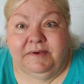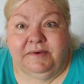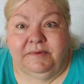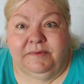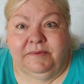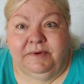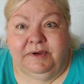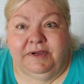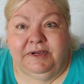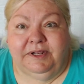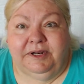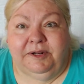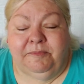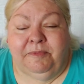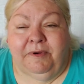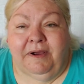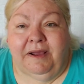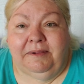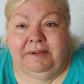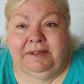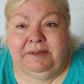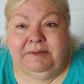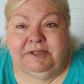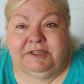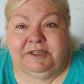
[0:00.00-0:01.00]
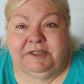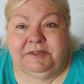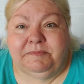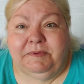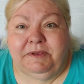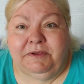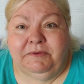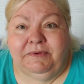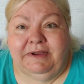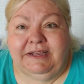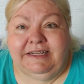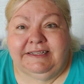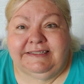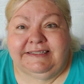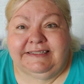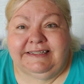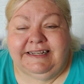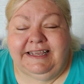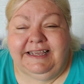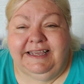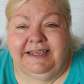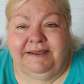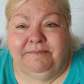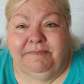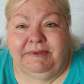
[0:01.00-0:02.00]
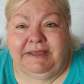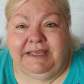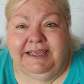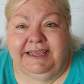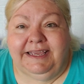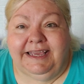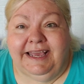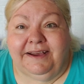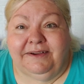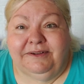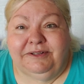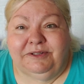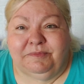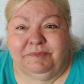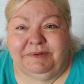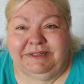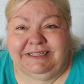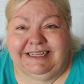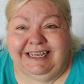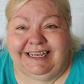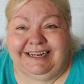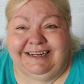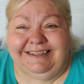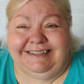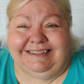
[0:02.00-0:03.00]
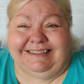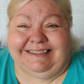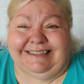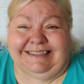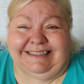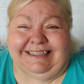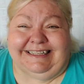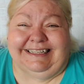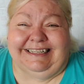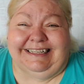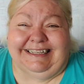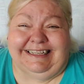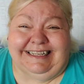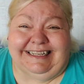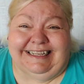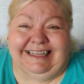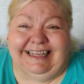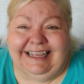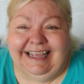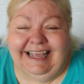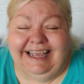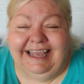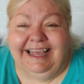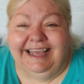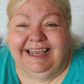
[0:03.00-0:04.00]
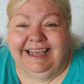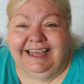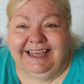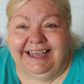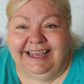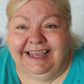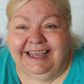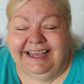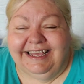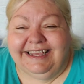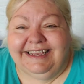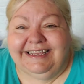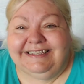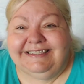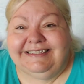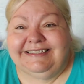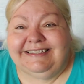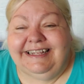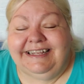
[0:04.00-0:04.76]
we're going to probably just be resting and being couch potatoes. Because